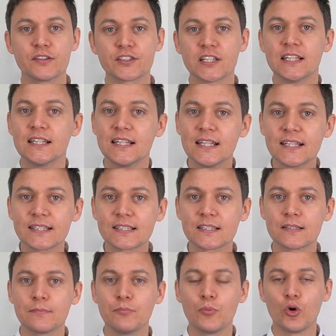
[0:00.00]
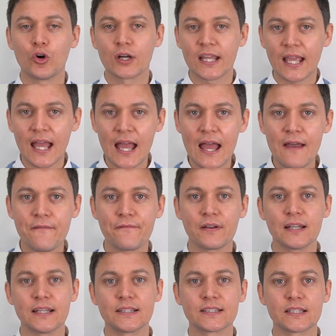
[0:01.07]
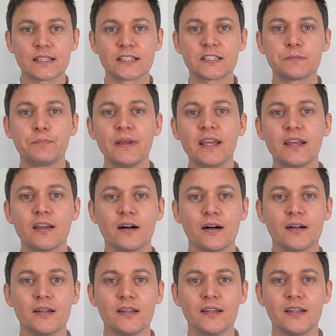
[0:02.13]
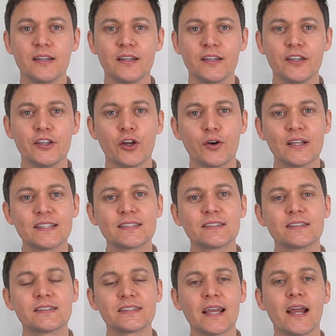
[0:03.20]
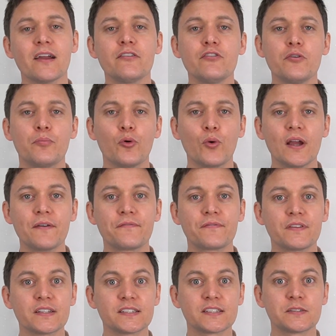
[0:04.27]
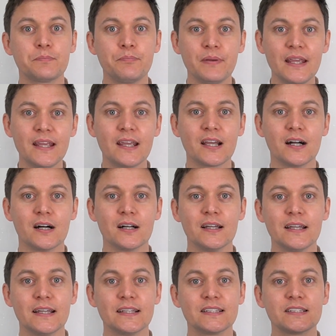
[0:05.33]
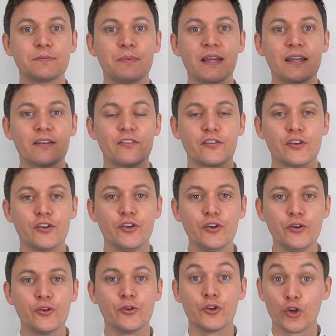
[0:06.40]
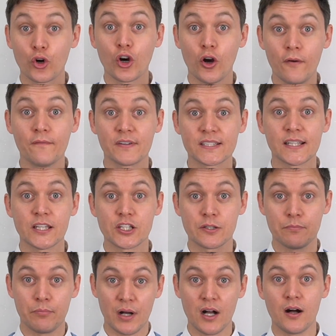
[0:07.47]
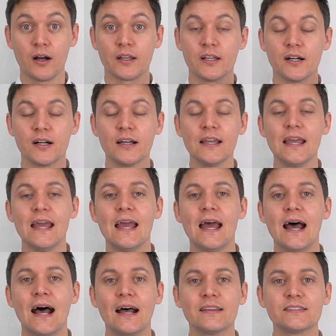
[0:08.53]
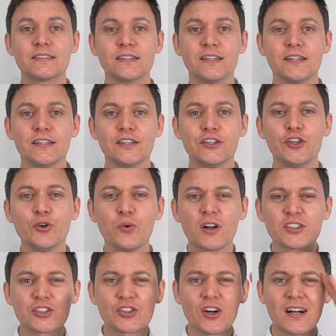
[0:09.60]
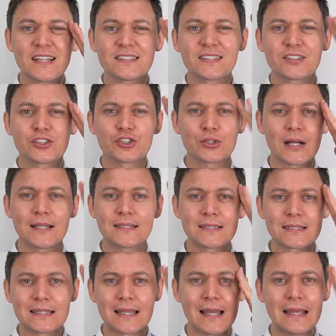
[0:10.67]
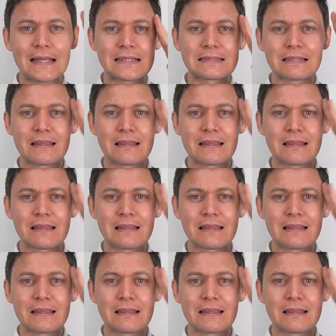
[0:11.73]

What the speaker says: to listen more carefully to the speaker. You know, it's terrible if the speaker is speaking to you, your conversation partner, and you are trying to translate